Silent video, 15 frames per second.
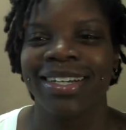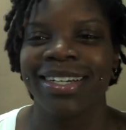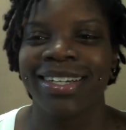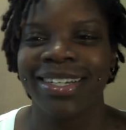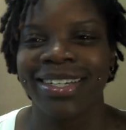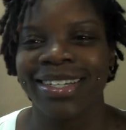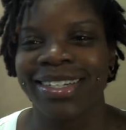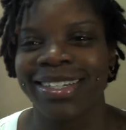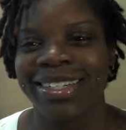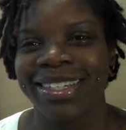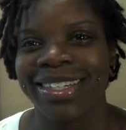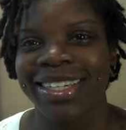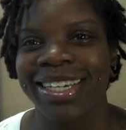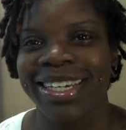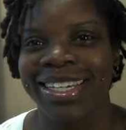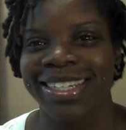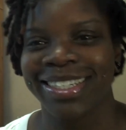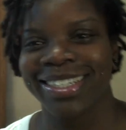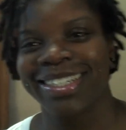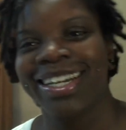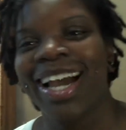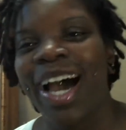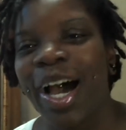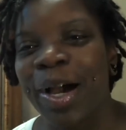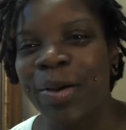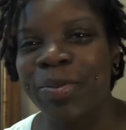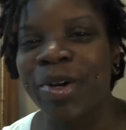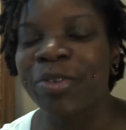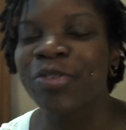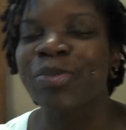Uh, yeah.
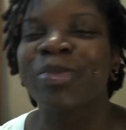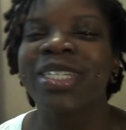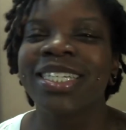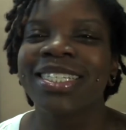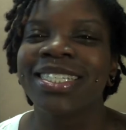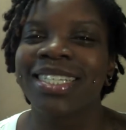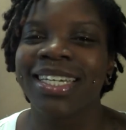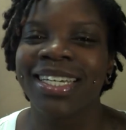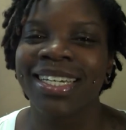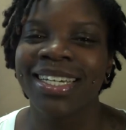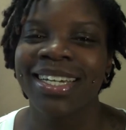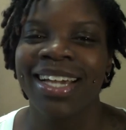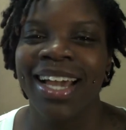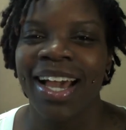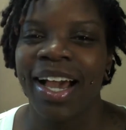Um, I'm from D.C.,